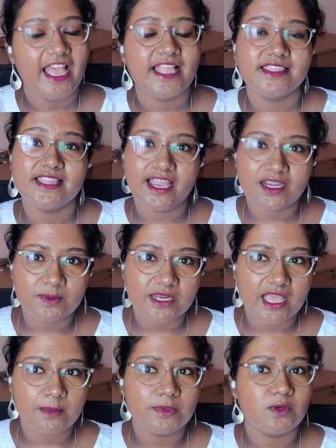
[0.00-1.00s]
And that will
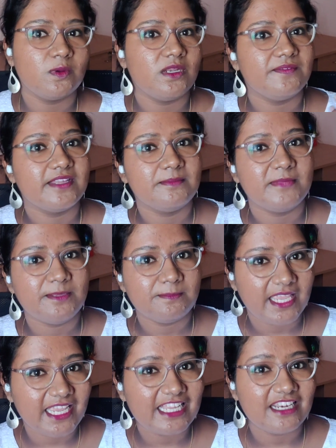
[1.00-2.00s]
happen only when we
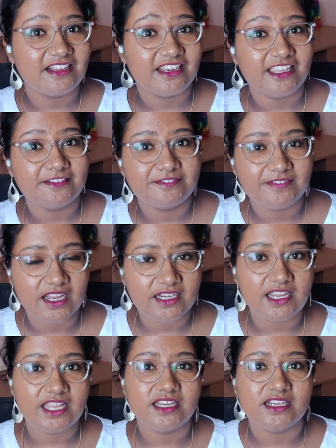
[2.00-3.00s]
make learning
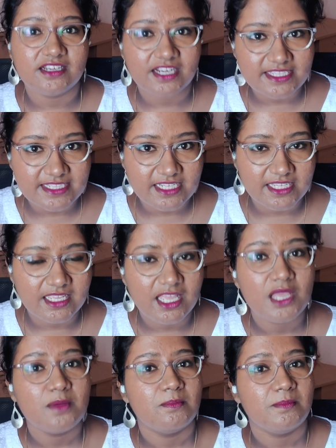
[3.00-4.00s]
fun and interesting
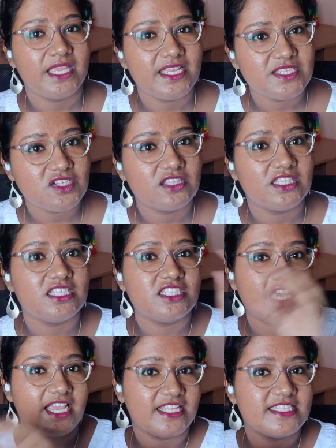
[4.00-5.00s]
based on the
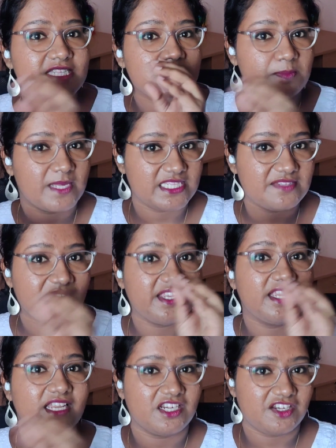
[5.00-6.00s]
child's
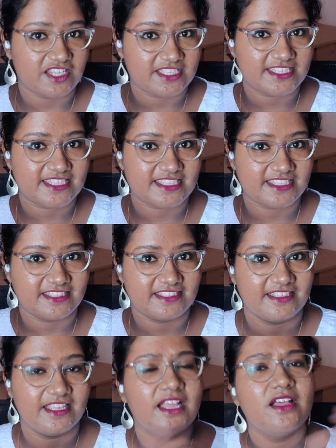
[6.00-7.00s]
specific interests.
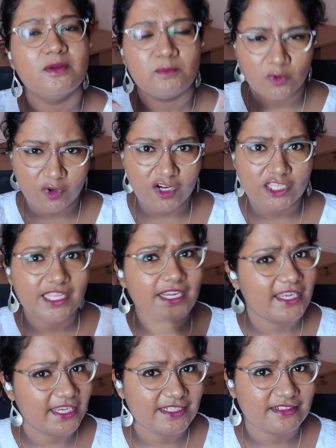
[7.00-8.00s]
More on
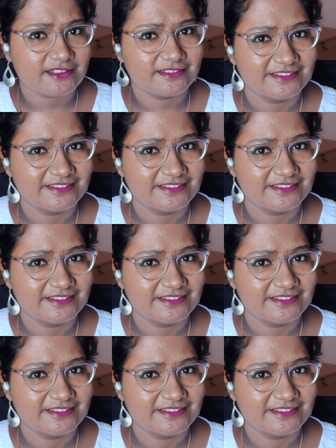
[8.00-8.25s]
that later.